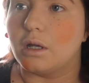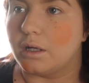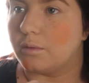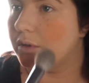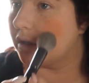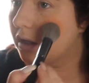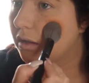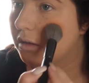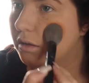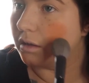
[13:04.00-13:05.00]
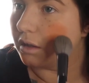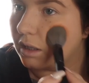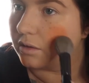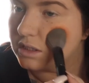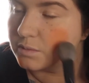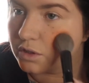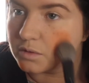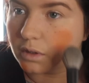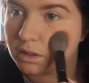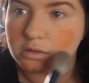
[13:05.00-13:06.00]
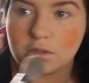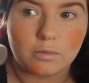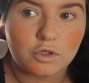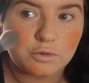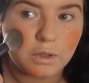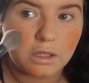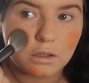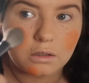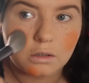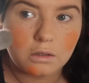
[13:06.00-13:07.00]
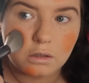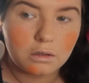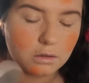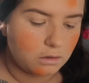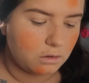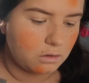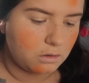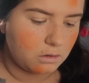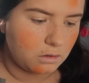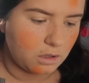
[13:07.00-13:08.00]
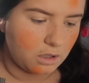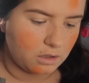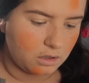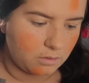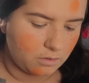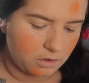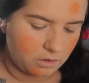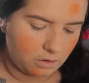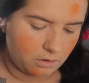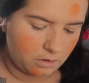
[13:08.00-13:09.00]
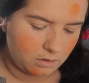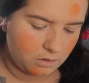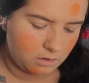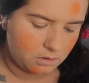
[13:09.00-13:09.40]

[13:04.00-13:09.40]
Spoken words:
little one there. Okay, this brush works so much better. And then I'm gonna go like